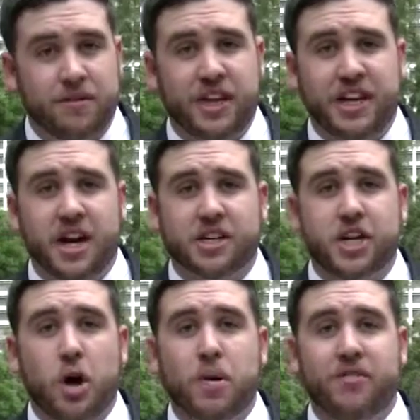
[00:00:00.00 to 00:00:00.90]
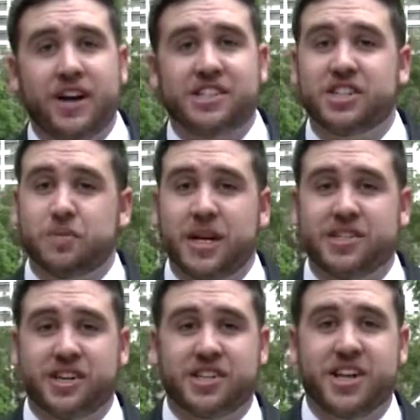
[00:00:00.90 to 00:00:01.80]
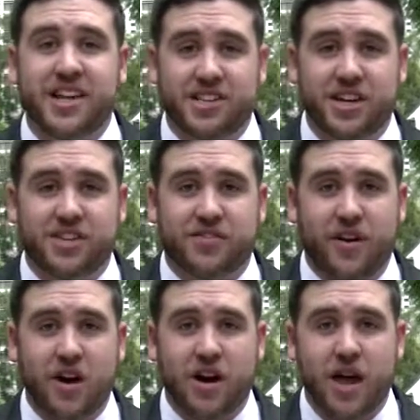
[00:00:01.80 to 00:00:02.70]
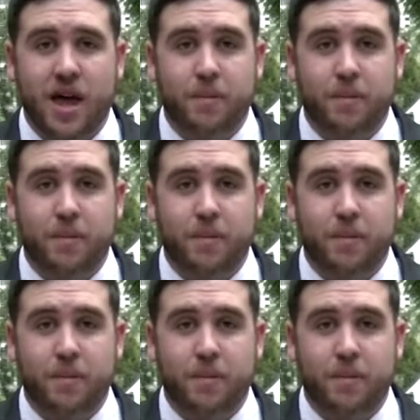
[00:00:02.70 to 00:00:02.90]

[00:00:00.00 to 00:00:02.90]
Vegan Oktoberfest has been a success thus far,